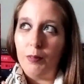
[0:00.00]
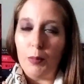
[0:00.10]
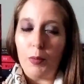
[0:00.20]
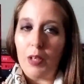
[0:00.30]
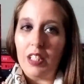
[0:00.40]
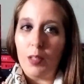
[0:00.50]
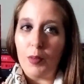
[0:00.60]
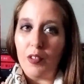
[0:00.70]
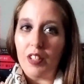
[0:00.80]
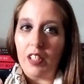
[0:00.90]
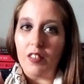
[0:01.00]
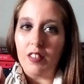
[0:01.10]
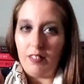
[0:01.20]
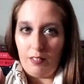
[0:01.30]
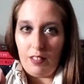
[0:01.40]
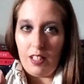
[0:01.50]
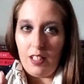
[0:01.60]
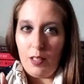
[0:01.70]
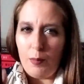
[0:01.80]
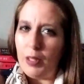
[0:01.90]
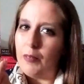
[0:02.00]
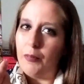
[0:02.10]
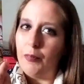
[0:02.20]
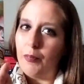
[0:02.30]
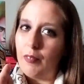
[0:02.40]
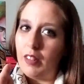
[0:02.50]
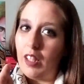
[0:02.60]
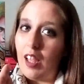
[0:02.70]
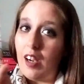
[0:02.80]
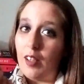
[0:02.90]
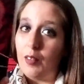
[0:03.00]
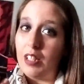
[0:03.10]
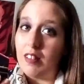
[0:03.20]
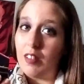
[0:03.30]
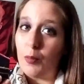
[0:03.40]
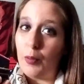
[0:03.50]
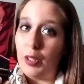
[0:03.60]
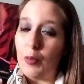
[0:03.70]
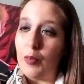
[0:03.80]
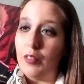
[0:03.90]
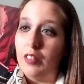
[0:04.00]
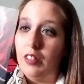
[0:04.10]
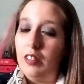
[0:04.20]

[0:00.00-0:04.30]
People riding their motorcycles. But I don't know. It's still pretty cool.